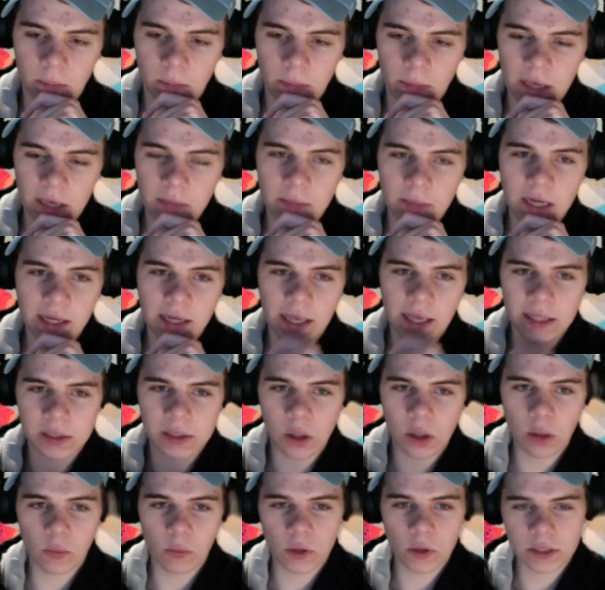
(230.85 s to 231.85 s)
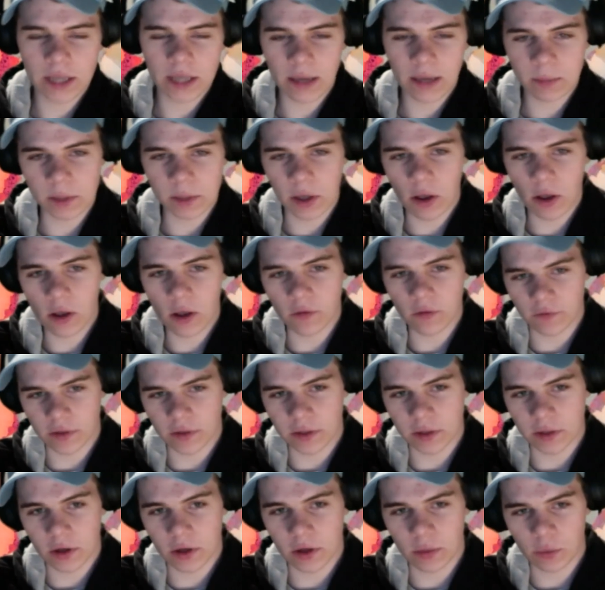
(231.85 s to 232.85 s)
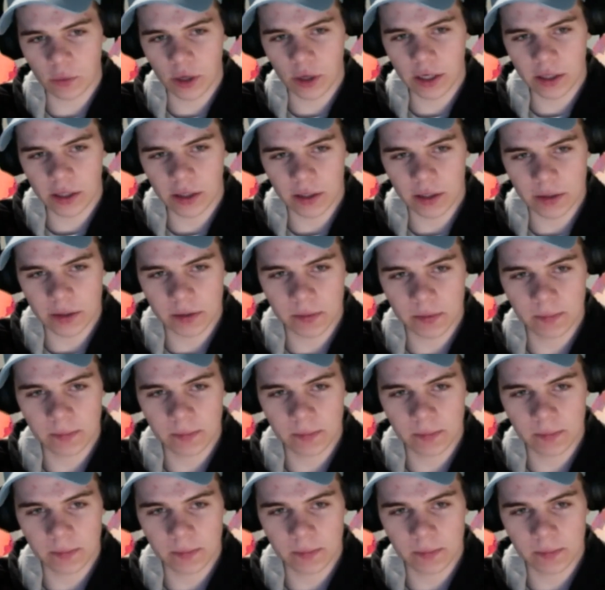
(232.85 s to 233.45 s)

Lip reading: Peyton Manning has a lot more time to golf than Tom Brady does.